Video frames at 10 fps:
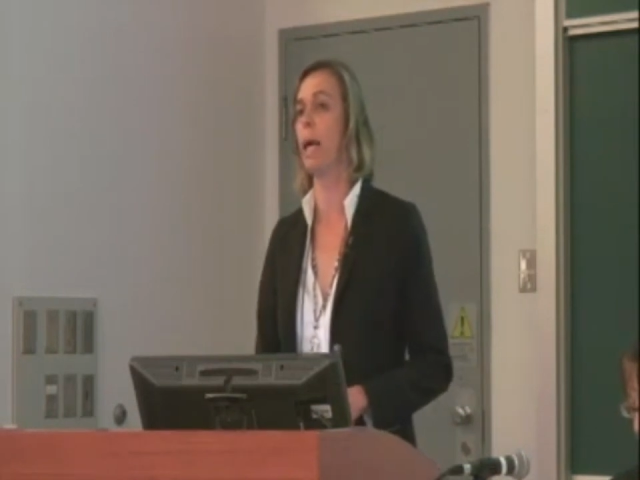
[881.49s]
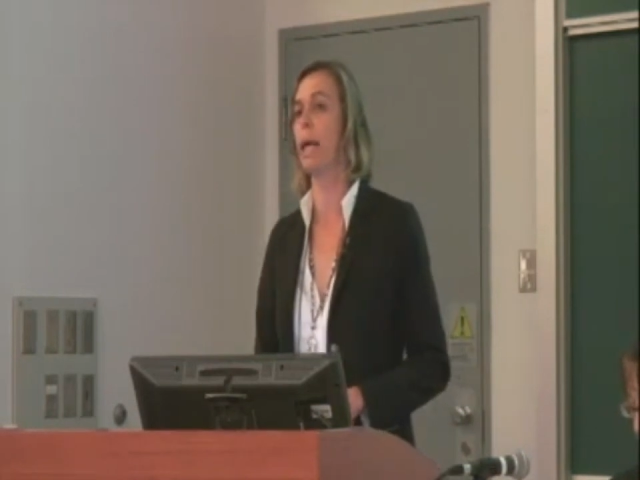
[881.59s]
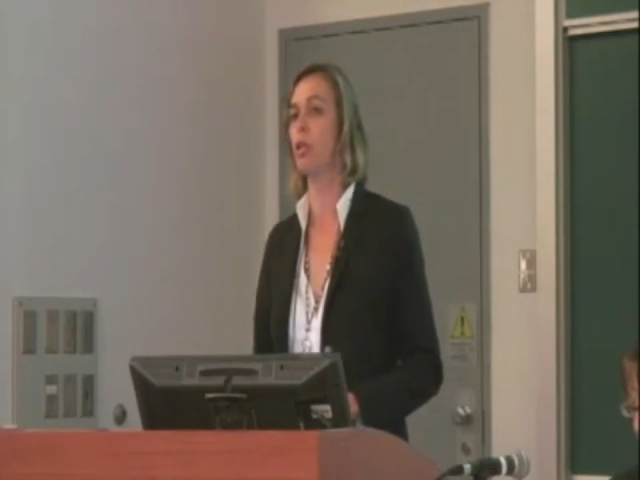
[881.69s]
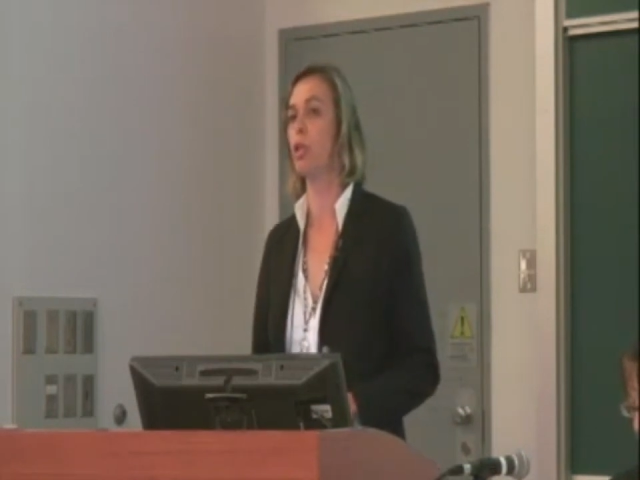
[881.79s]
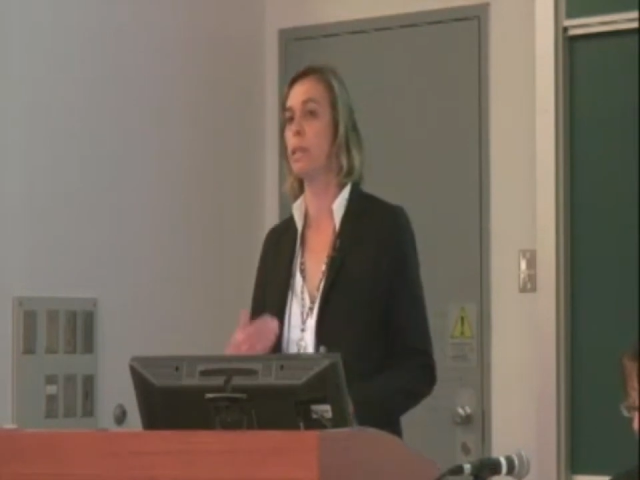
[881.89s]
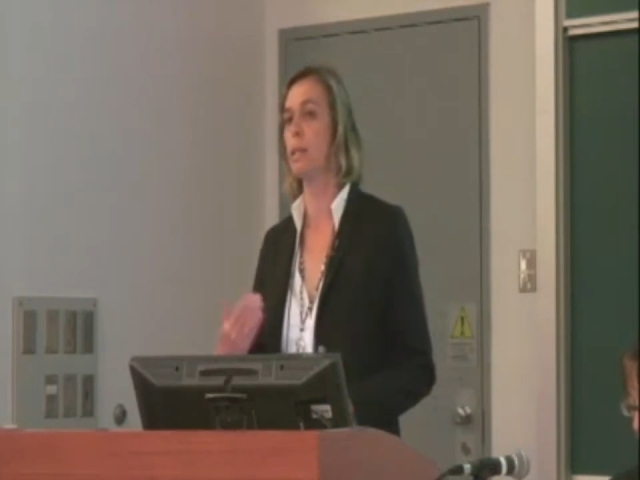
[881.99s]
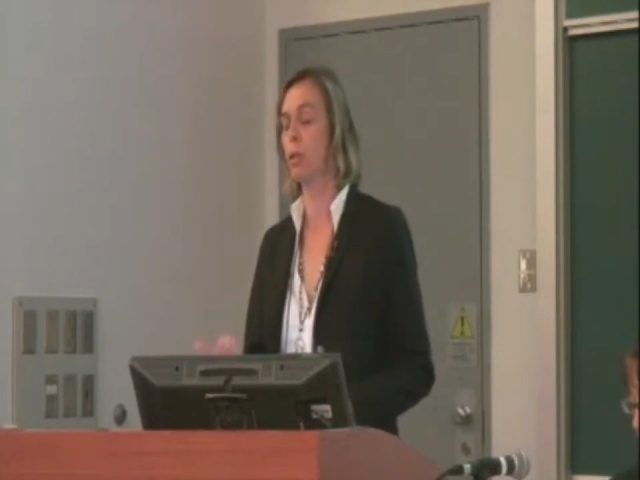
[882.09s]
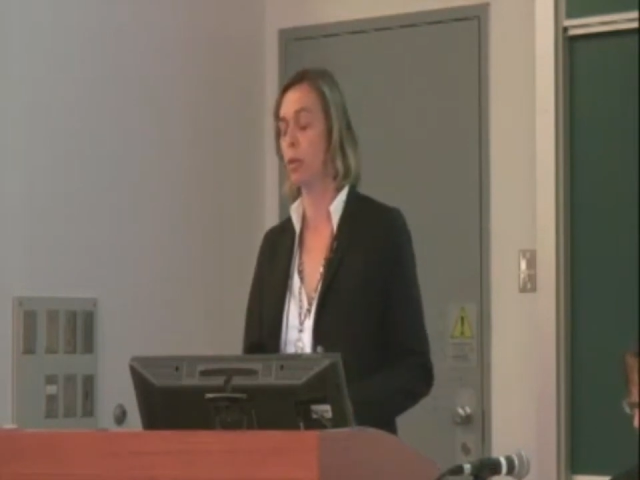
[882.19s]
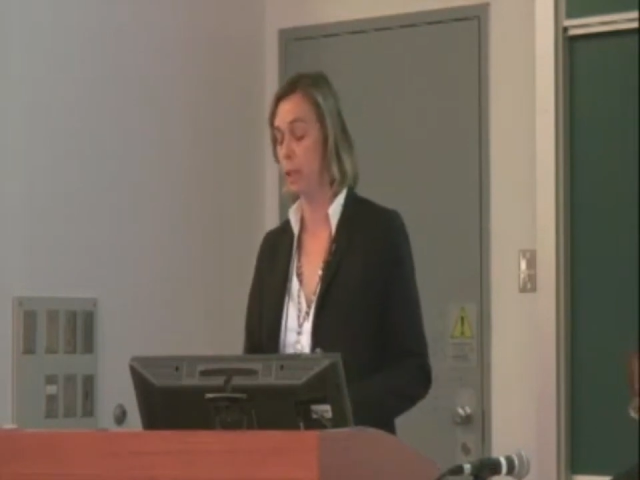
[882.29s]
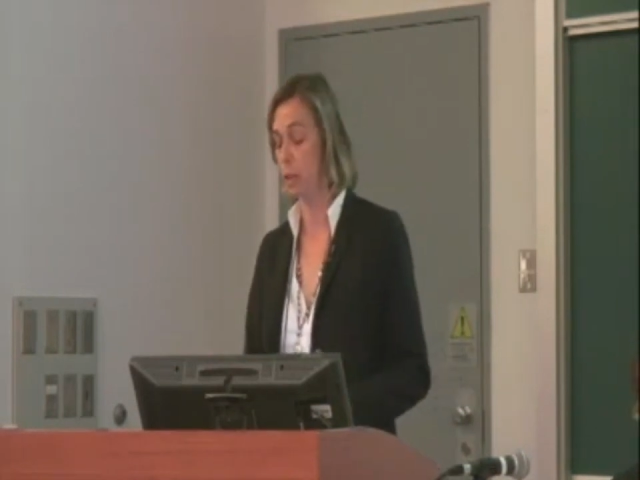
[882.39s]
and she's
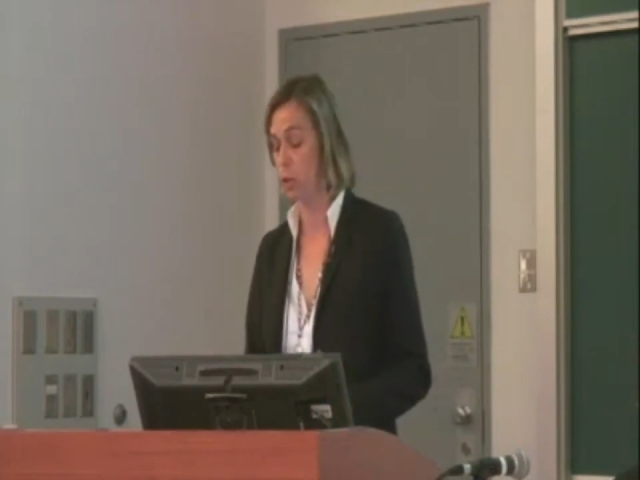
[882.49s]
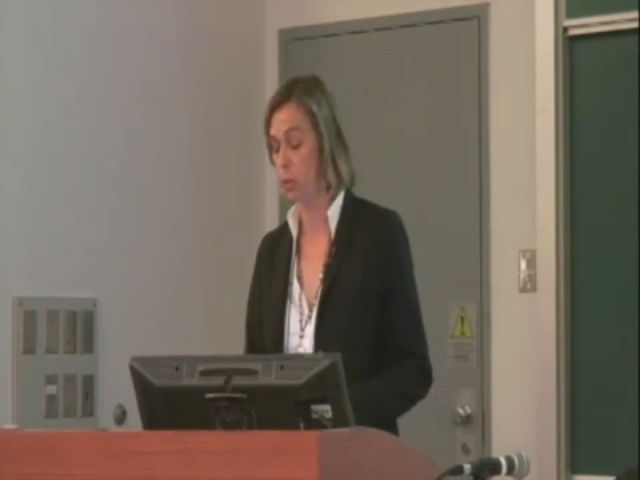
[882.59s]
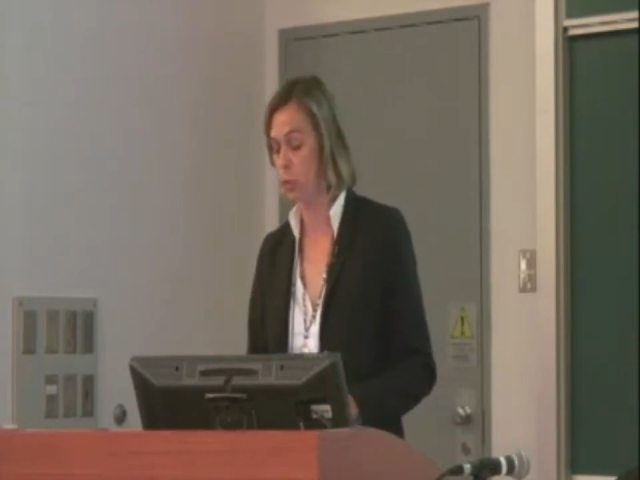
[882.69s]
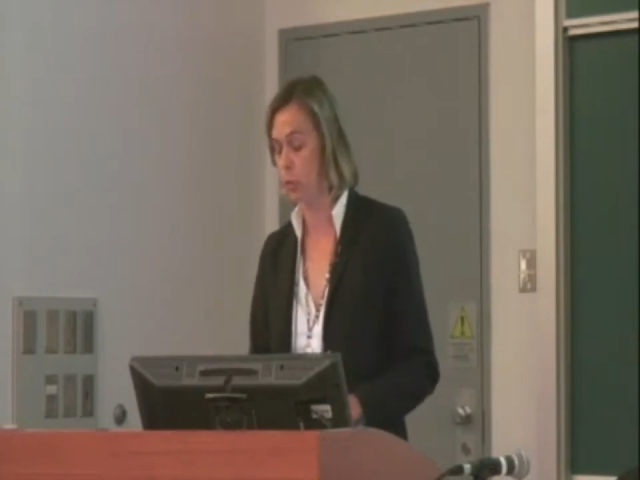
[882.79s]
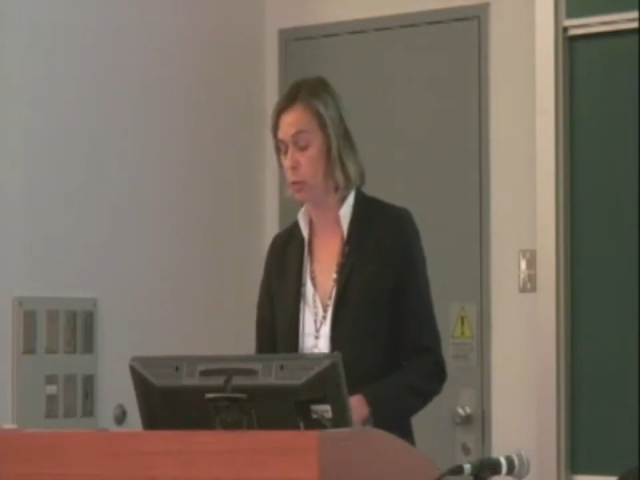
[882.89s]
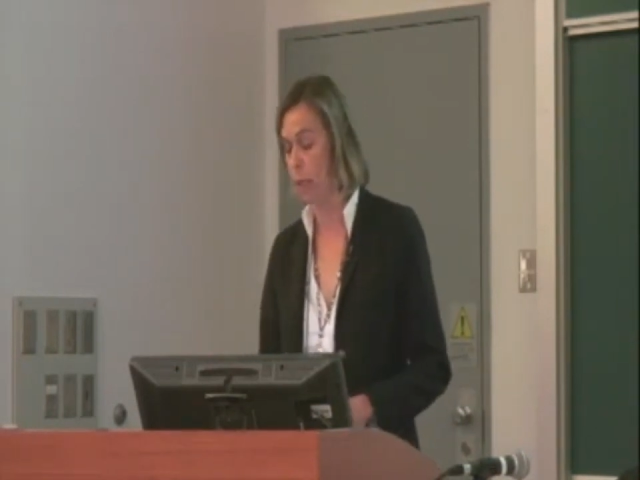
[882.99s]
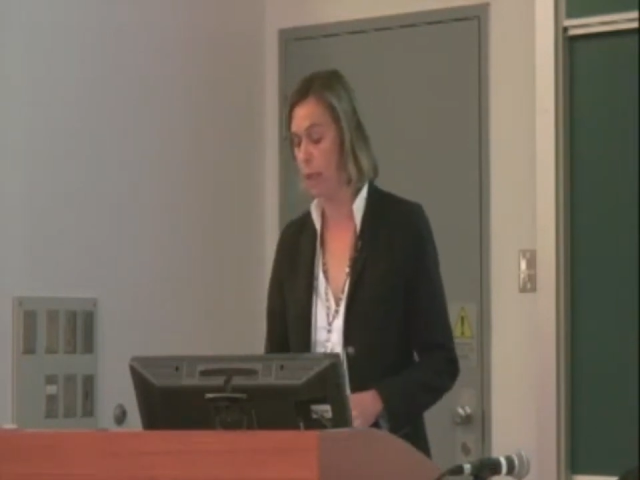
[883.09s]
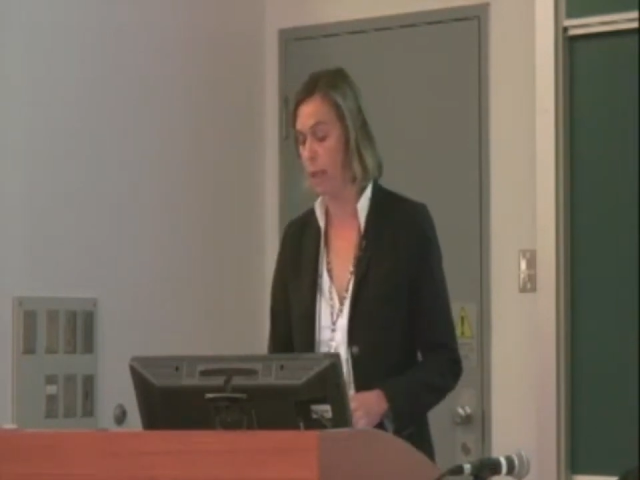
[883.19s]
going to